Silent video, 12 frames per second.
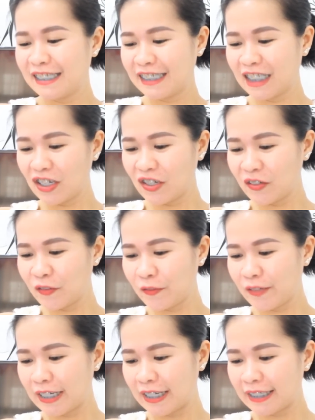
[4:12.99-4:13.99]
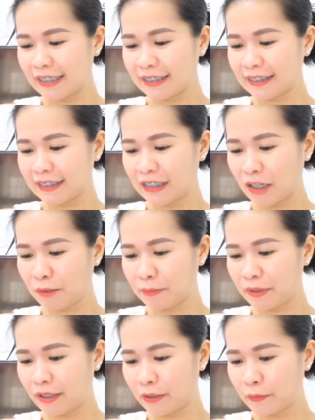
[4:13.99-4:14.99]
So, what
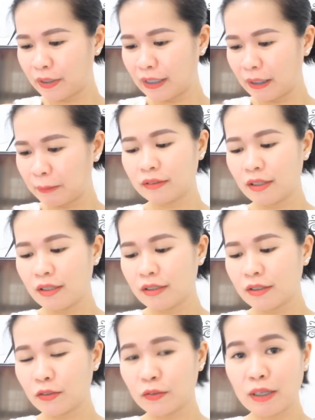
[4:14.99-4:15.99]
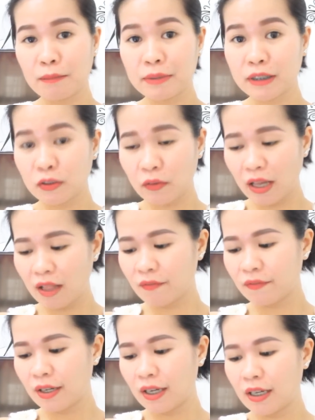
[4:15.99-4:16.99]
number are we na? So, number
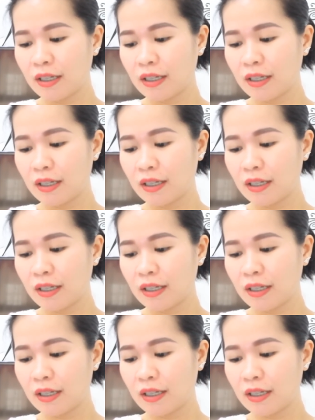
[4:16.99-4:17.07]
12.